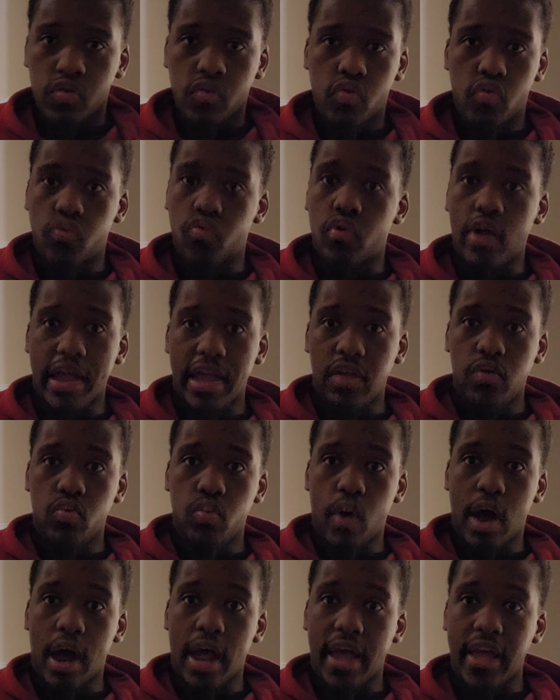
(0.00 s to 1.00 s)
great
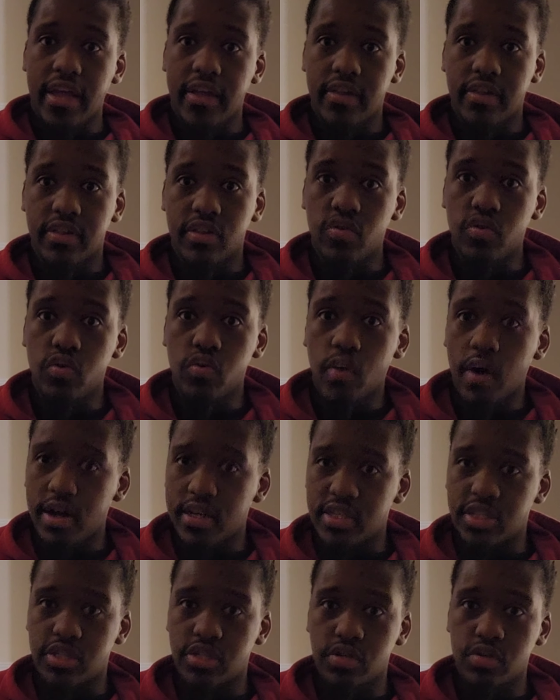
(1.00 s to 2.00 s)
white who
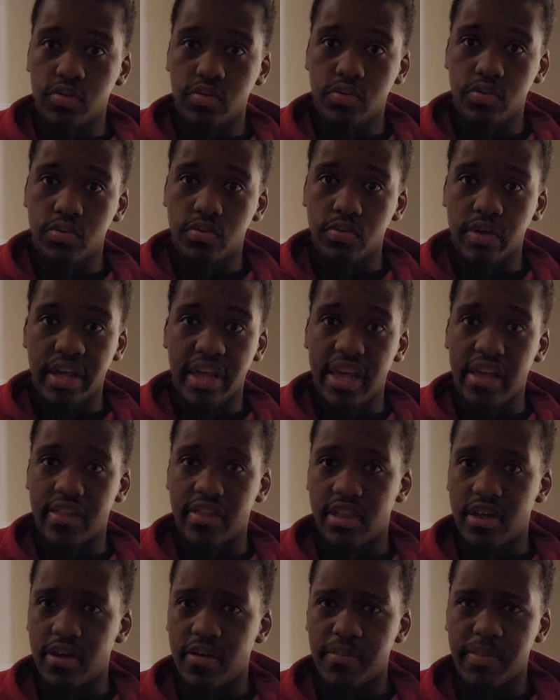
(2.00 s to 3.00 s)
wants to eat
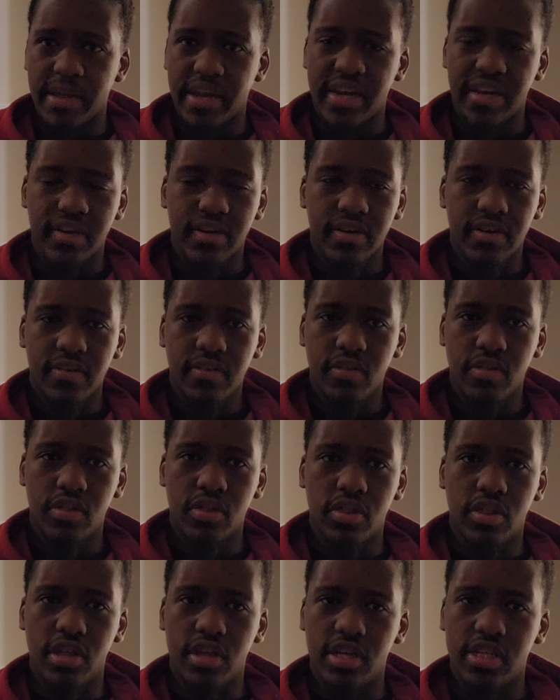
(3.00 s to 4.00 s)
them and
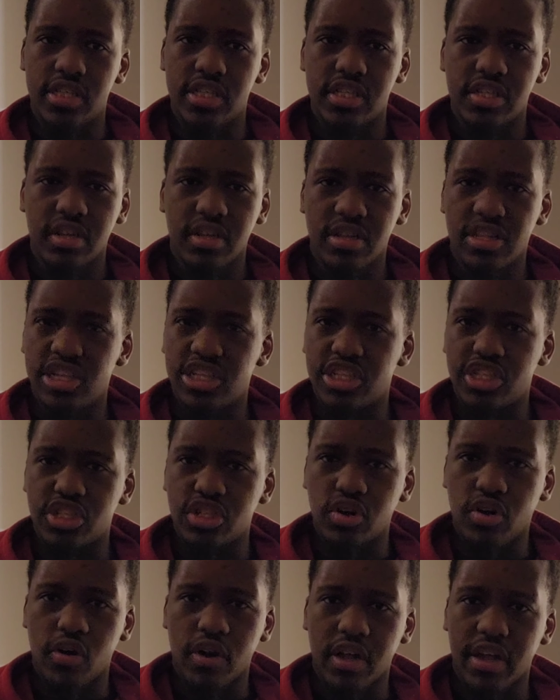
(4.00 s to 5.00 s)
this this
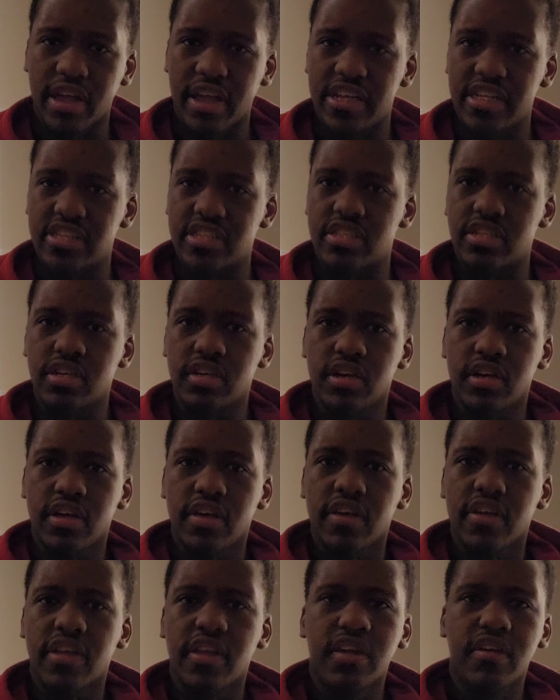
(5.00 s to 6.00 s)
shark has
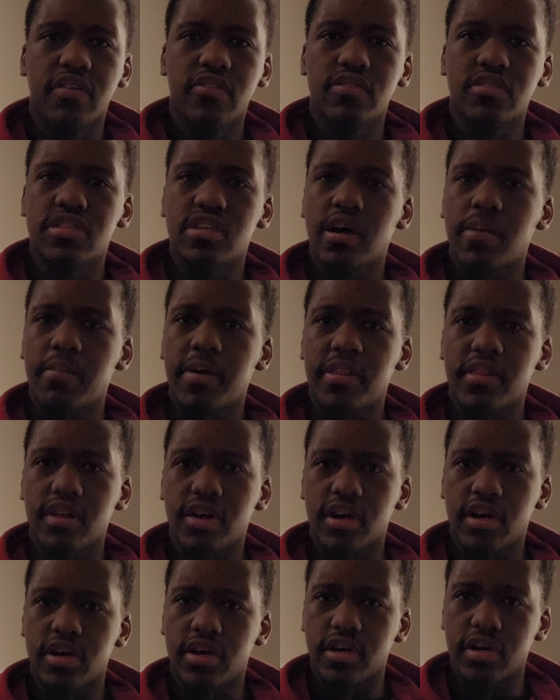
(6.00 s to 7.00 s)
killed some of
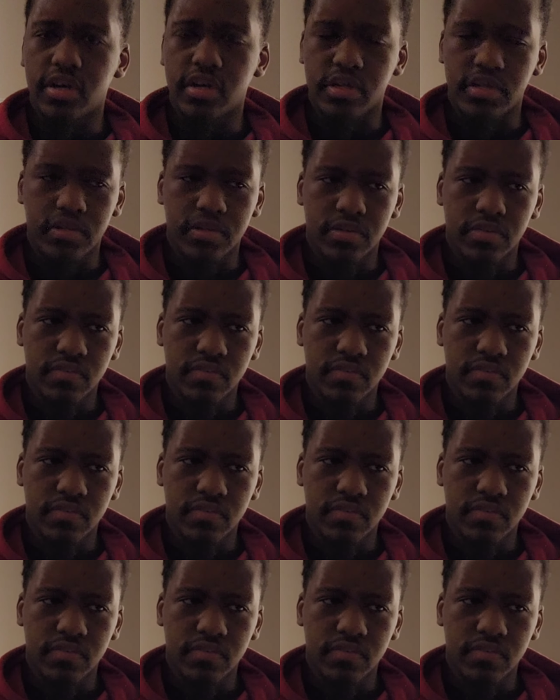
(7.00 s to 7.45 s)
the